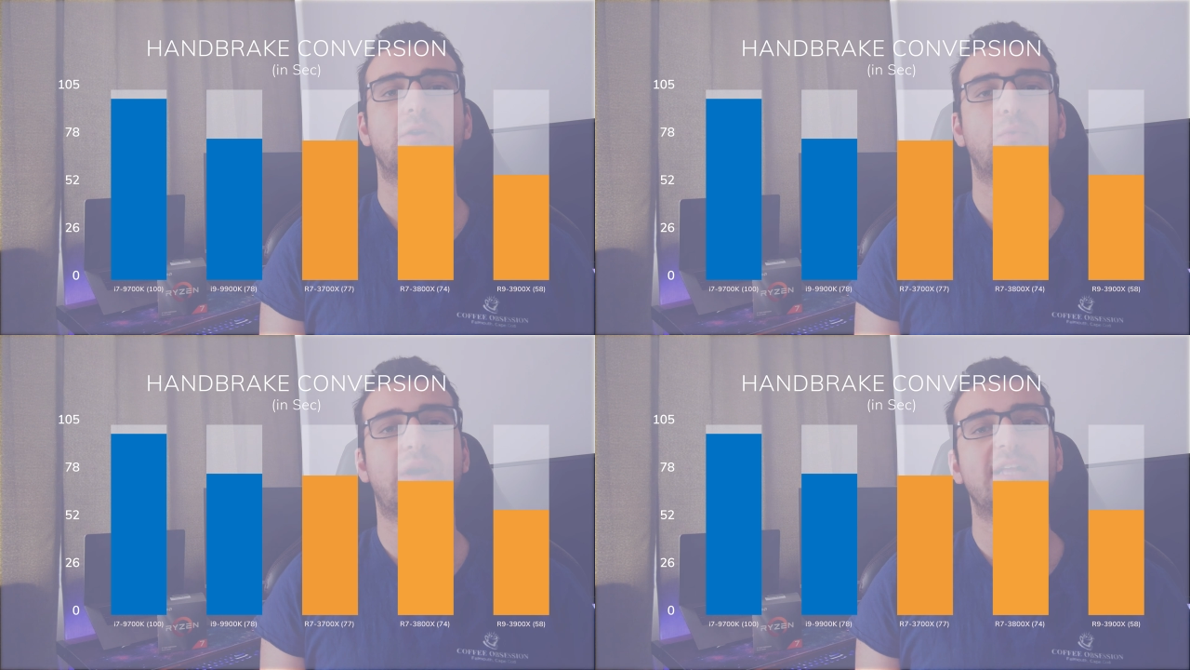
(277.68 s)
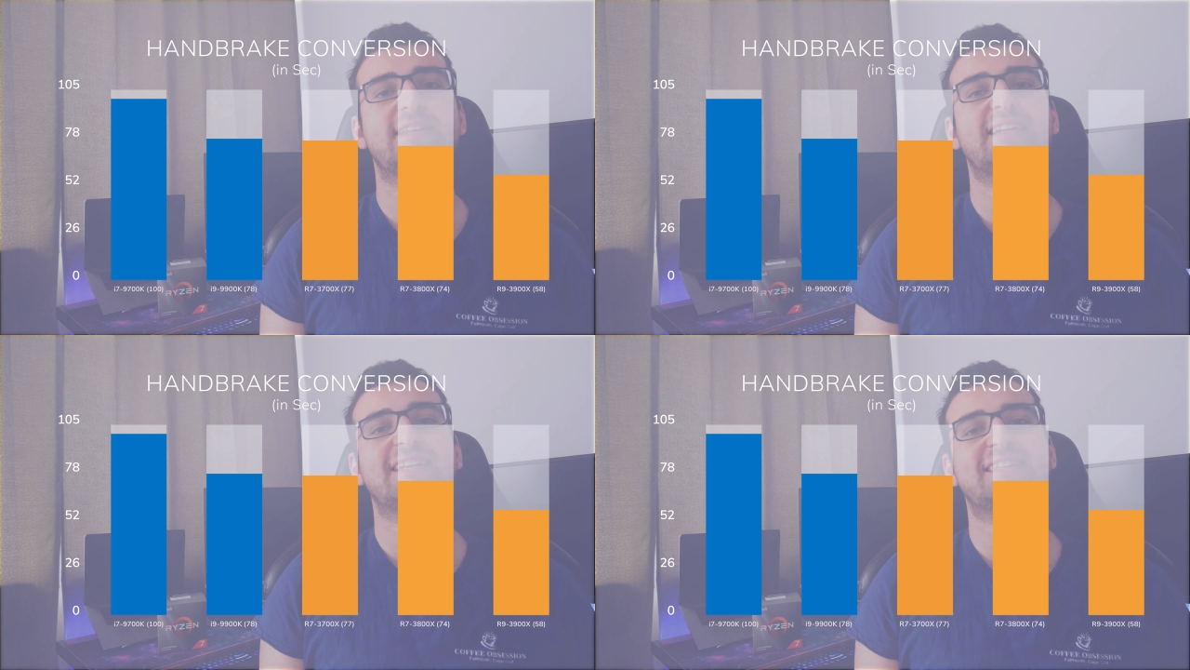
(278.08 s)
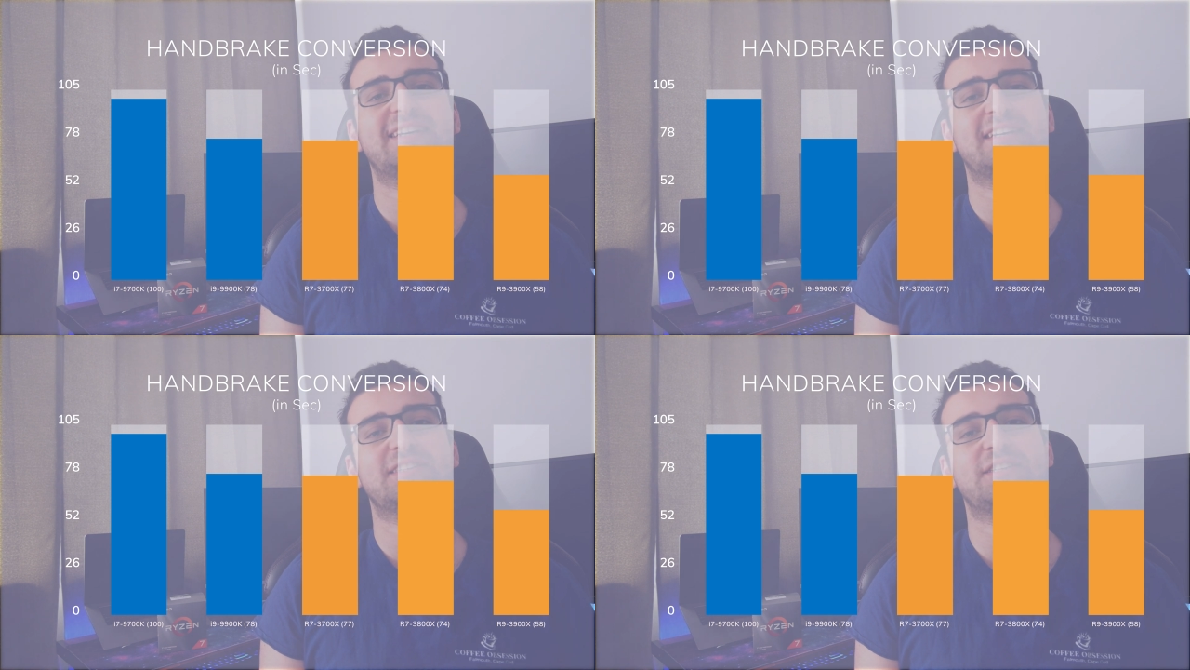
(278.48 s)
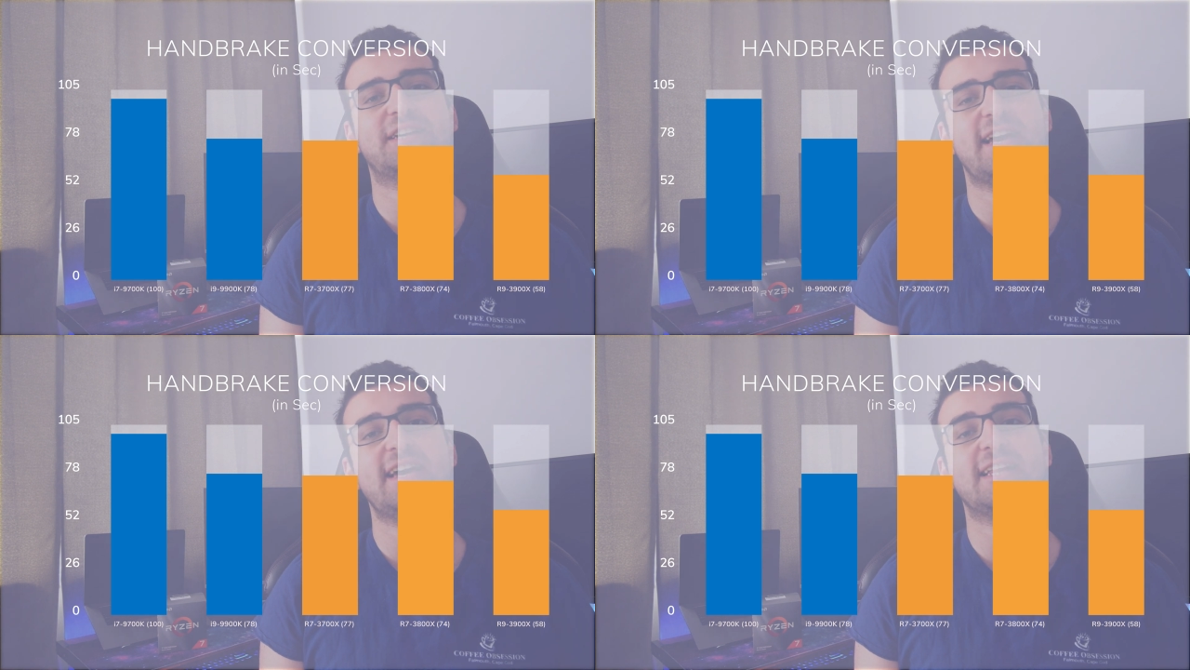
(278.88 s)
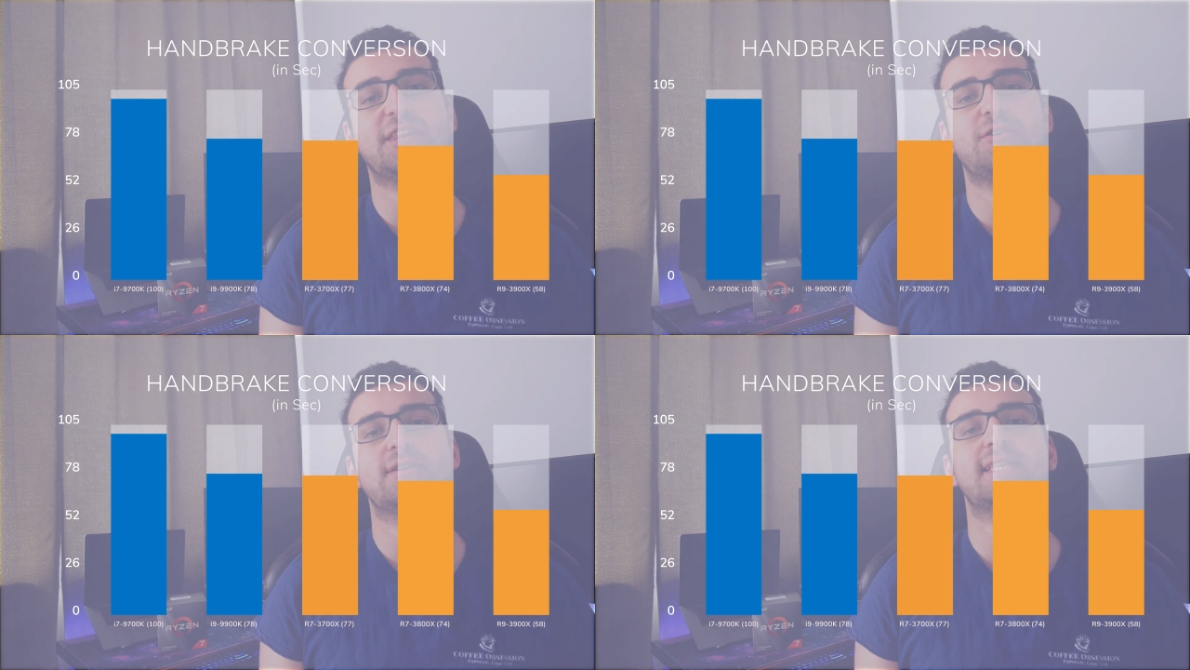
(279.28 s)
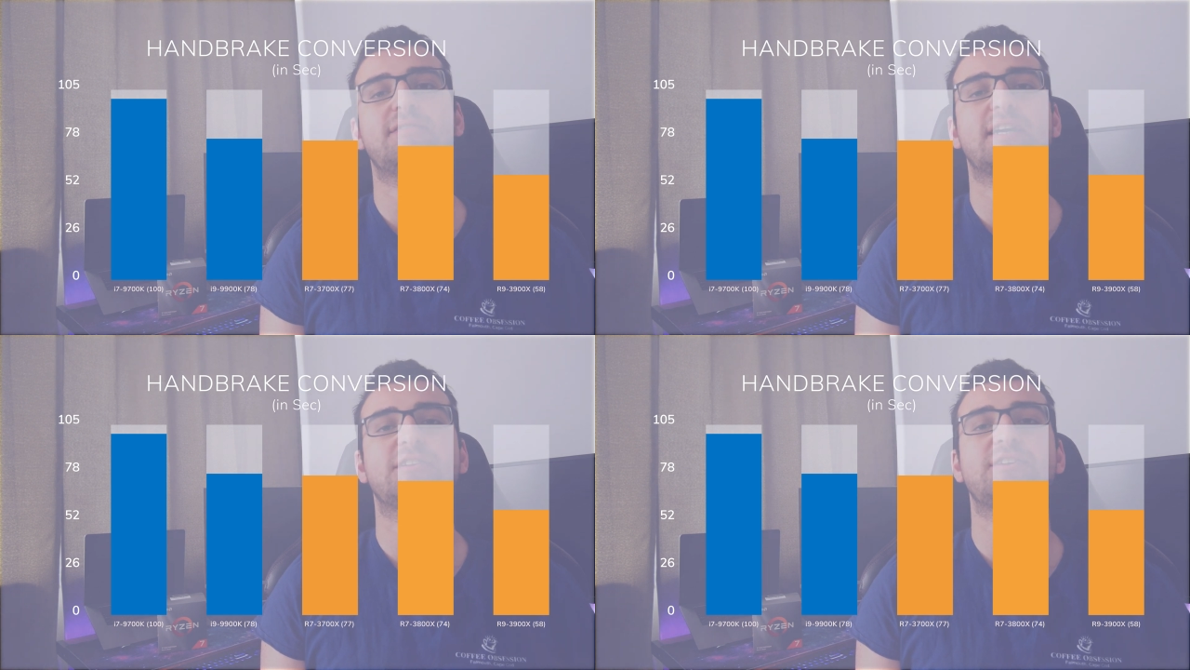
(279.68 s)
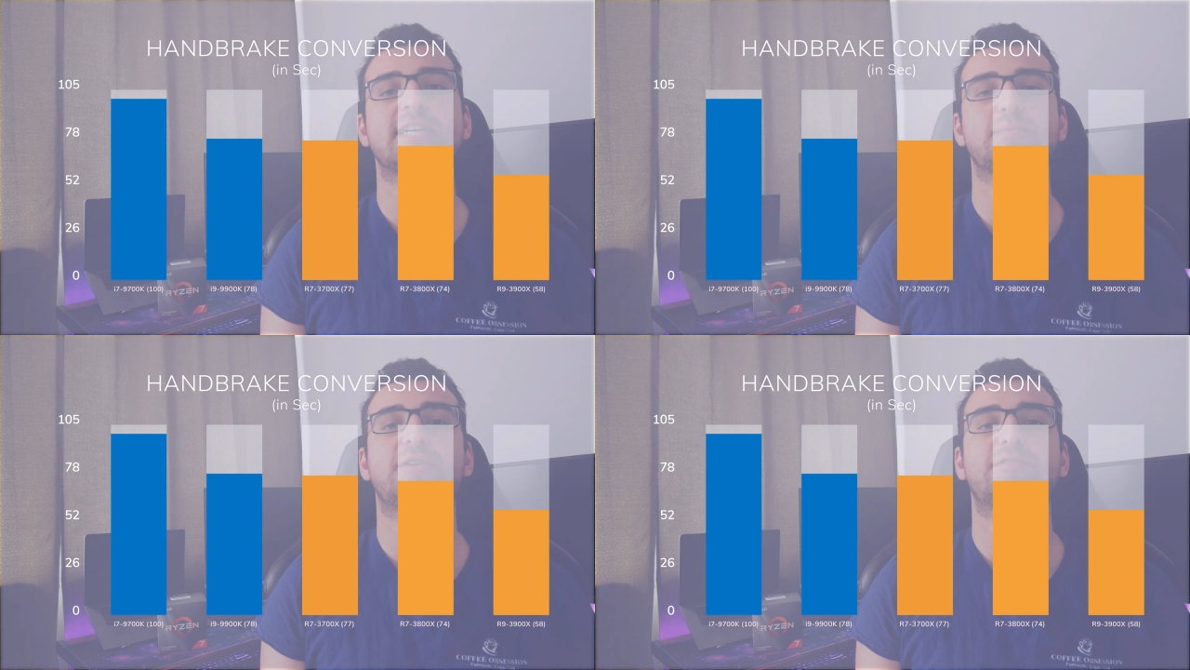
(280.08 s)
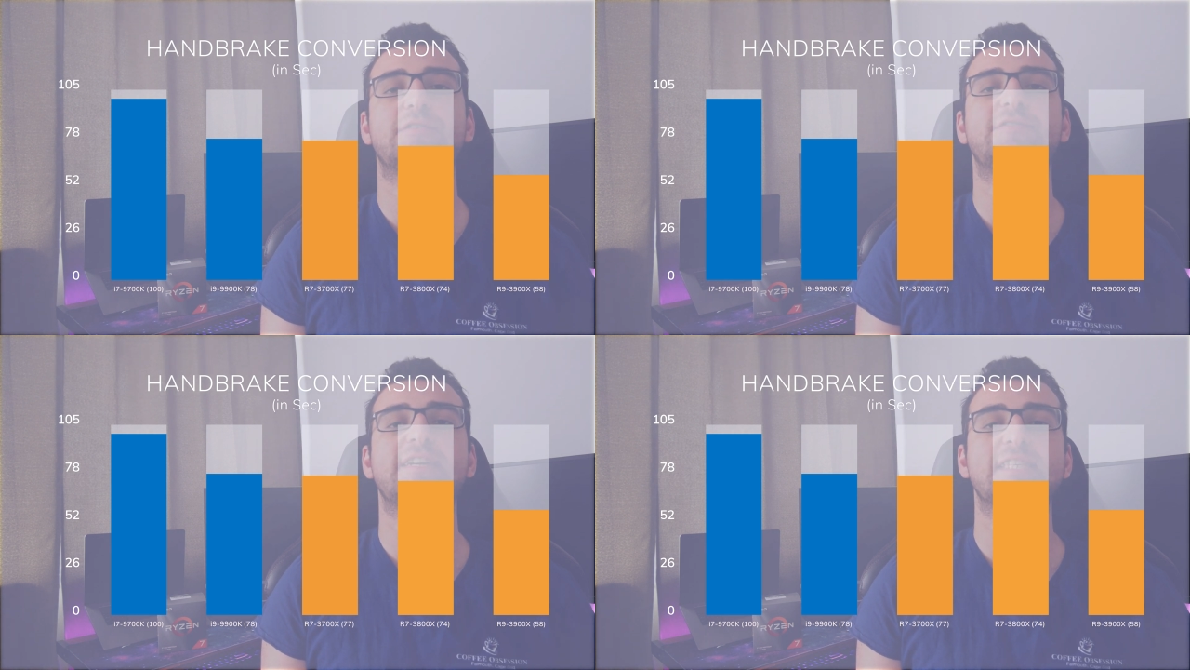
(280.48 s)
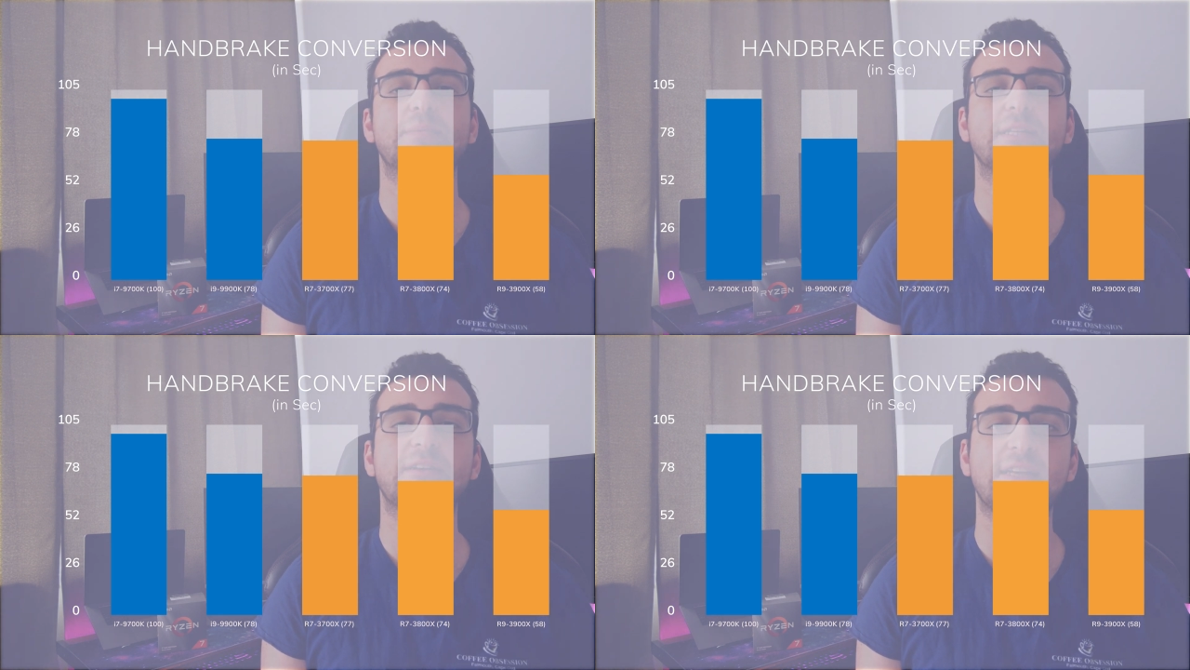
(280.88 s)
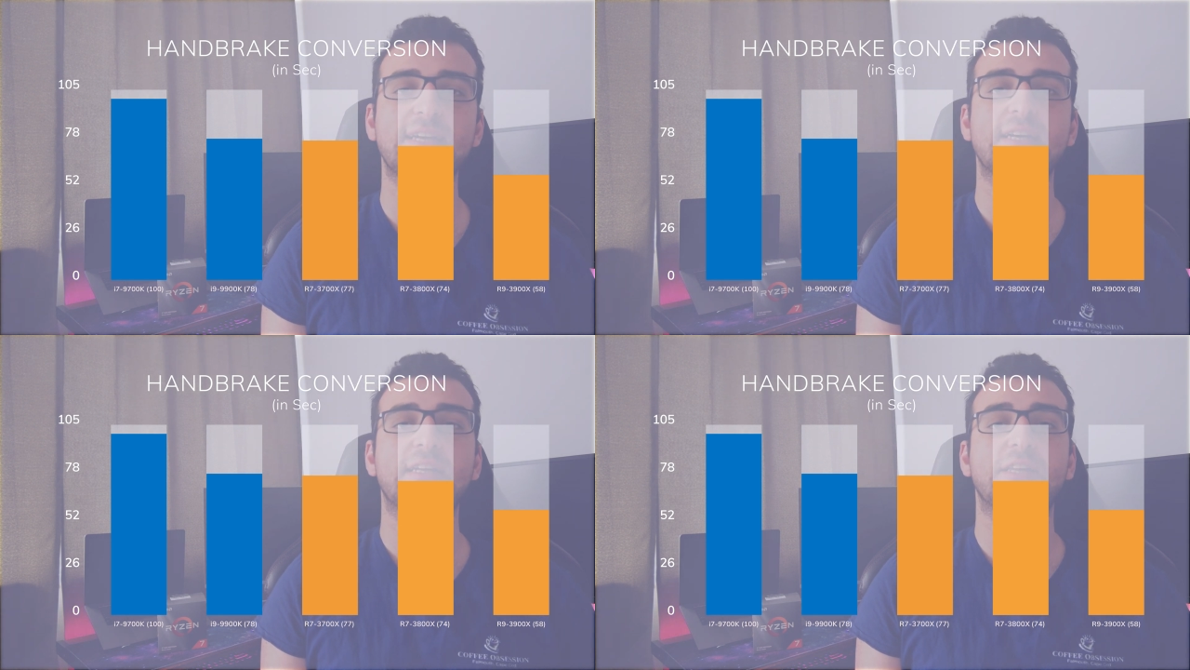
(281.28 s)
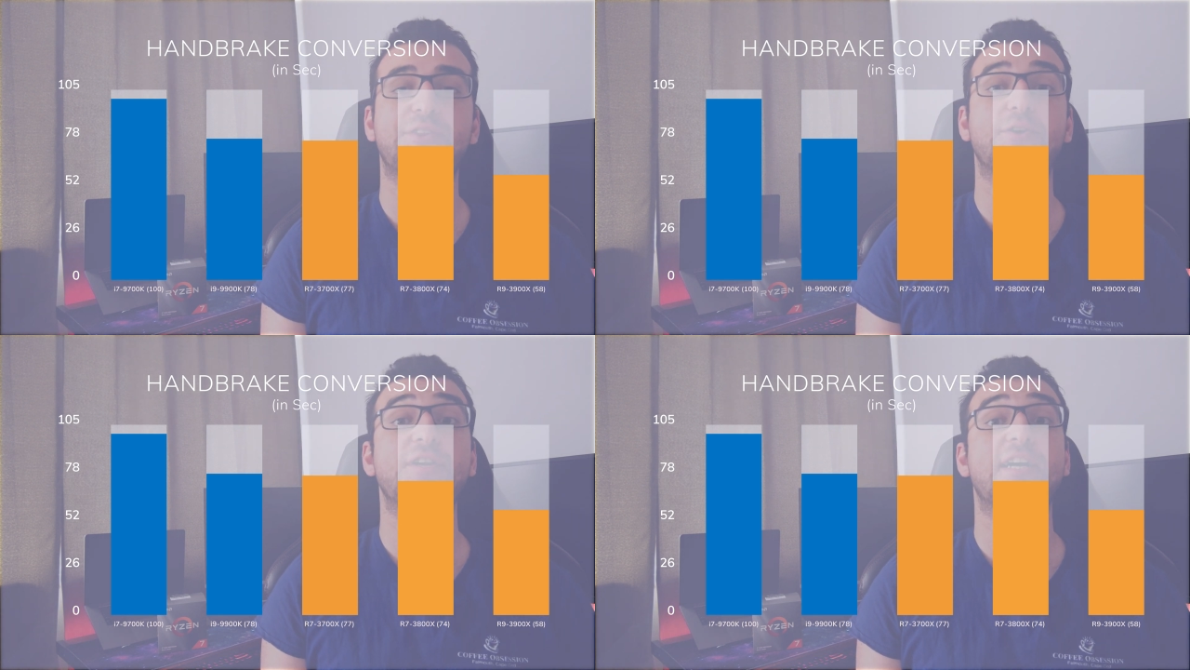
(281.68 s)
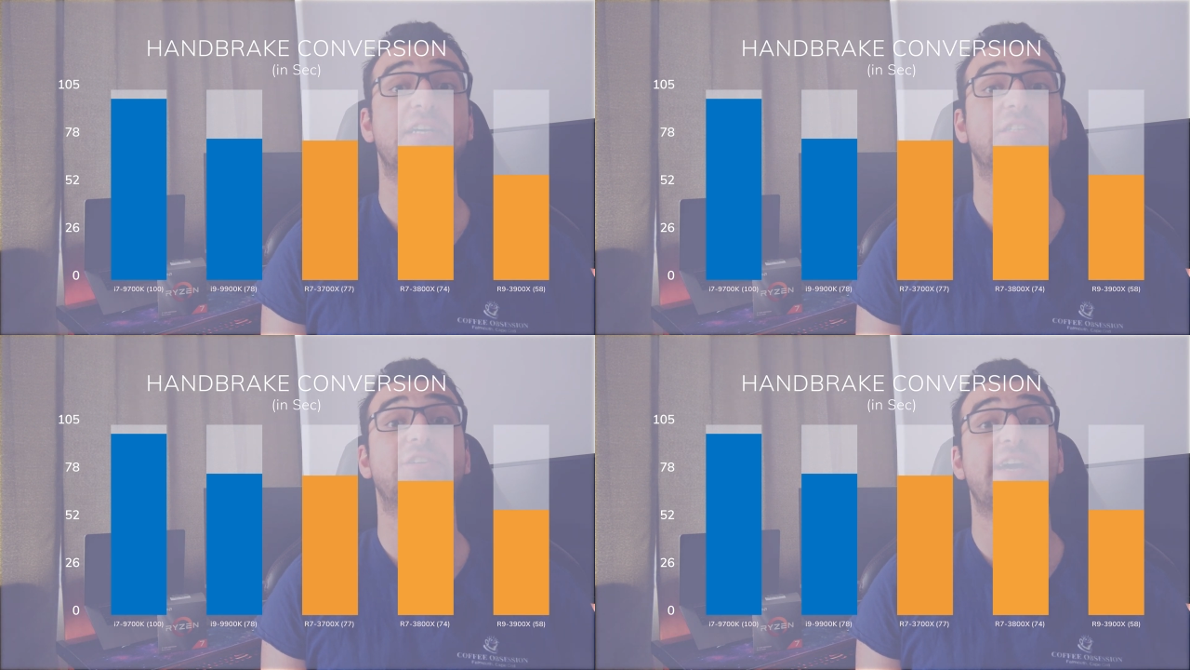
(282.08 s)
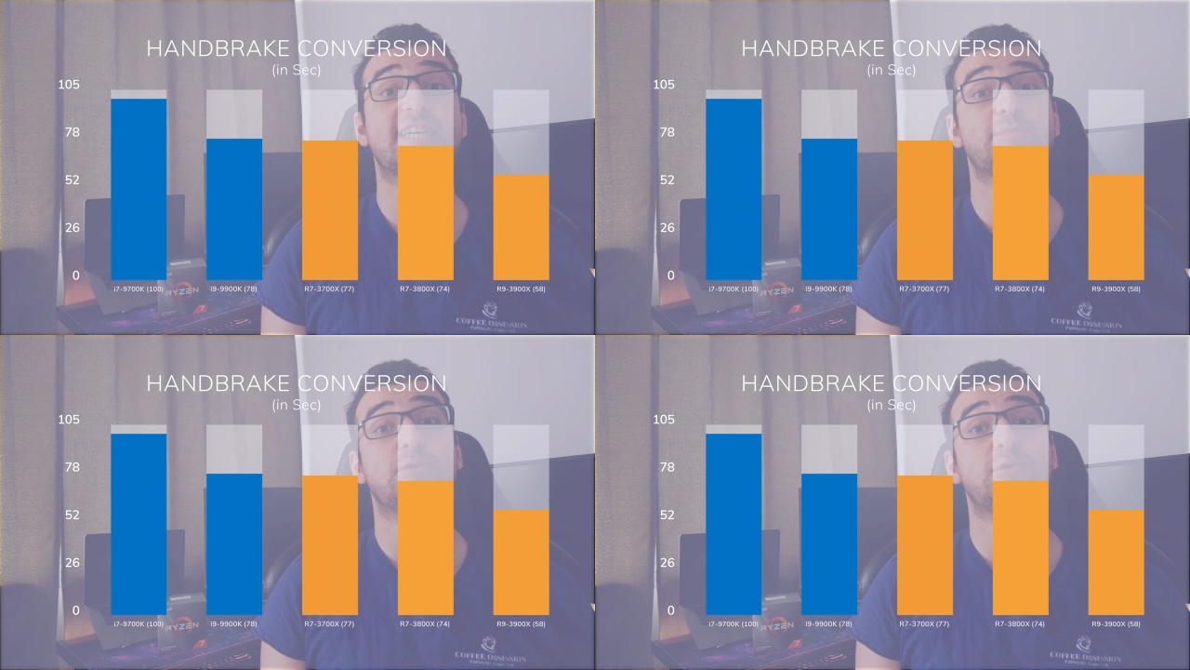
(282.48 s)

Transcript: [unreadable: no face in view]